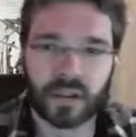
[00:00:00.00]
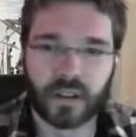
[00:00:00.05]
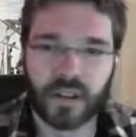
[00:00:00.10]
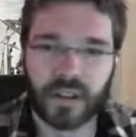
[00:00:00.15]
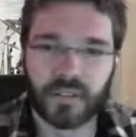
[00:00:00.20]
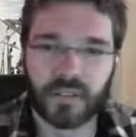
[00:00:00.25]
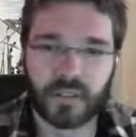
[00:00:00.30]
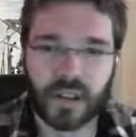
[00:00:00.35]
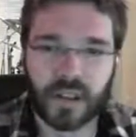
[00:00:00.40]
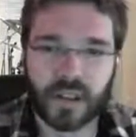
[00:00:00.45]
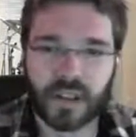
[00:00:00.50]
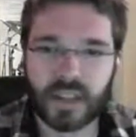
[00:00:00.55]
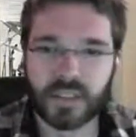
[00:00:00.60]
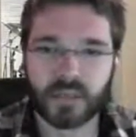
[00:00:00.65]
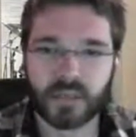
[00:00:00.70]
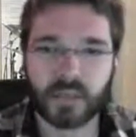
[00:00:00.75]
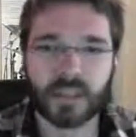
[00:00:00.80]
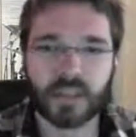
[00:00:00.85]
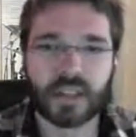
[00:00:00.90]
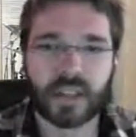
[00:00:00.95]
a level that
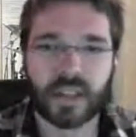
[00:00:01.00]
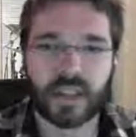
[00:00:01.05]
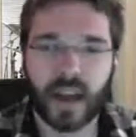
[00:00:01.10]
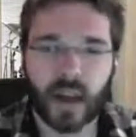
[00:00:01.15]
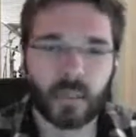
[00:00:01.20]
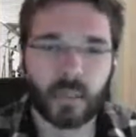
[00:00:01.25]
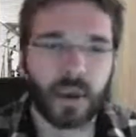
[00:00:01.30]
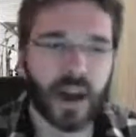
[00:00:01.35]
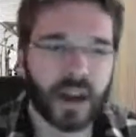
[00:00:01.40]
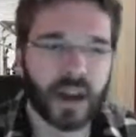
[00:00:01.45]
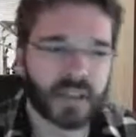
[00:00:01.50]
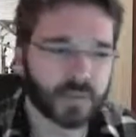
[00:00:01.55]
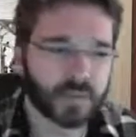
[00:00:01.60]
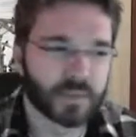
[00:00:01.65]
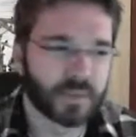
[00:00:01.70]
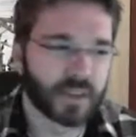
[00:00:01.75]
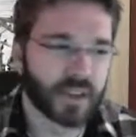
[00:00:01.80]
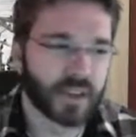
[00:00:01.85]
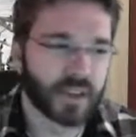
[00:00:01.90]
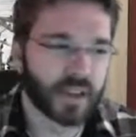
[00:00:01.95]
is really not
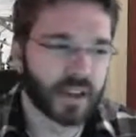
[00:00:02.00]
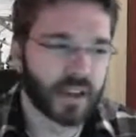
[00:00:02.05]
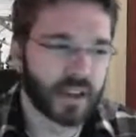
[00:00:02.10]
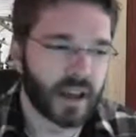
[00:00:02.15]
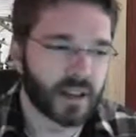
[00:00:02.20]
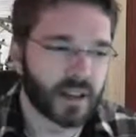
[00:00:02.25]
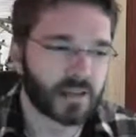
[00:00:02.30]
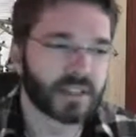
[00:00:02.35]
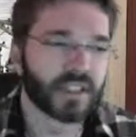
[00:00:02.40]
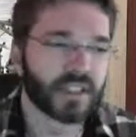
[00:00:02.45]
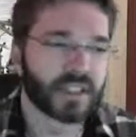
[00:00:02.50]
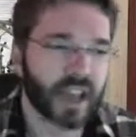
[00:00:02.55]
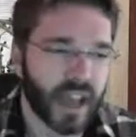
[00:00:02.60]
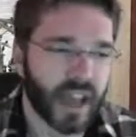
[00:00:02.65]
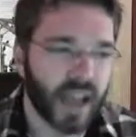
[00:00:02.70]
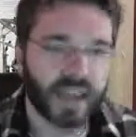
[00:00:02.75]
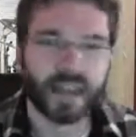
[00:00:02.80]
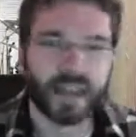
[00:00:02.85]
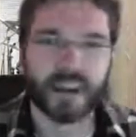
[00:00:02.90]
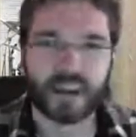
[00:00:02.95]
possible
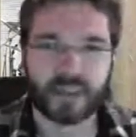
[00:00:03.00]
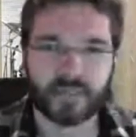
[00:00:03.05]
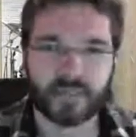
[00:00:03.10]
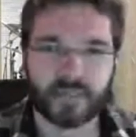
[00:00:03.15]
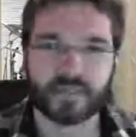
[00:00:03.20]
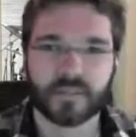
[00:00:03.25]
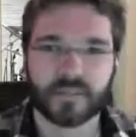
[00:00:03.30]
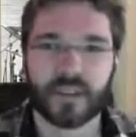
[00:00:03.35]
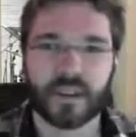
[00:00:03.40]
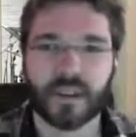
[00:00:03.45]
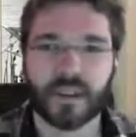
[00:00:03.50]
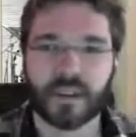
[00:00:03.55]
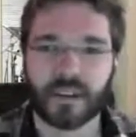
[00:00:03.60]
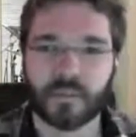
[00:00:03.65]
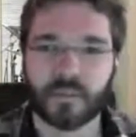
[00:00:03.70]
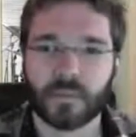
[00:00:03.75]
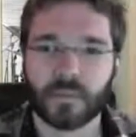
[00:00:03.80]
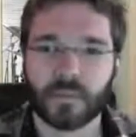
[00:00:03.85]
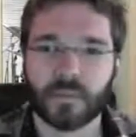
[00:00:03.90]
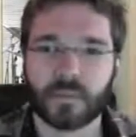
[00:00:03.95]
outside of a
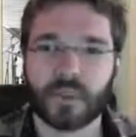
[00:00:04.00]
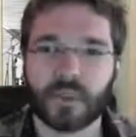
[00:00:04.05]
uh,